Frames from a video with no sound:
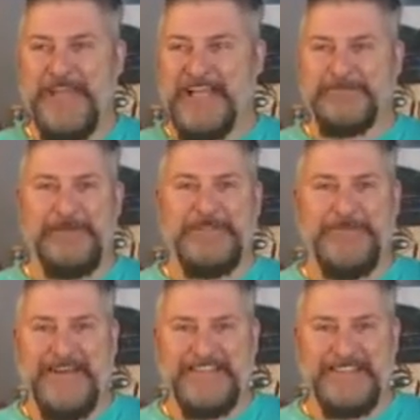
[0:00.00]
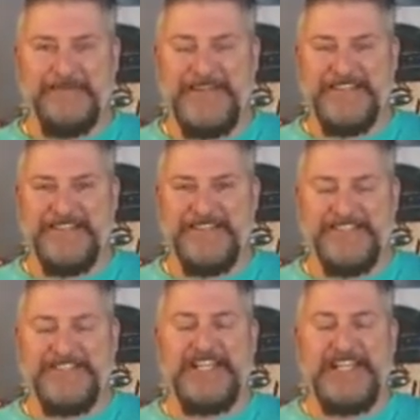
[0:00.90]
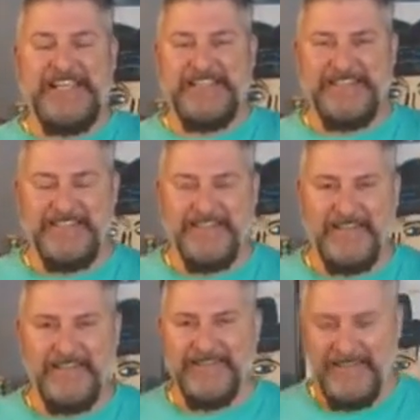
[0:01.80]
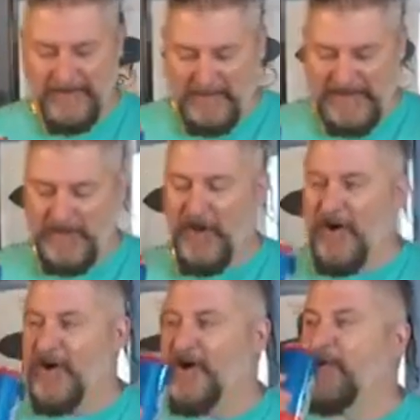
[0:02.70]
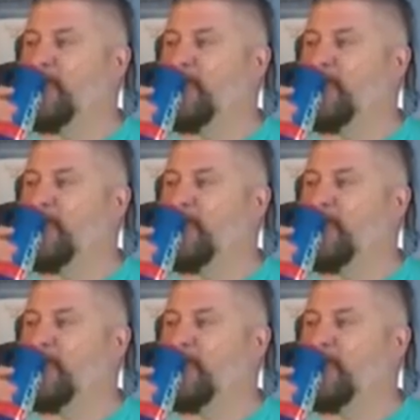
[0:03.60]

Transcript: I spent twice as much on the cheese to give my dog.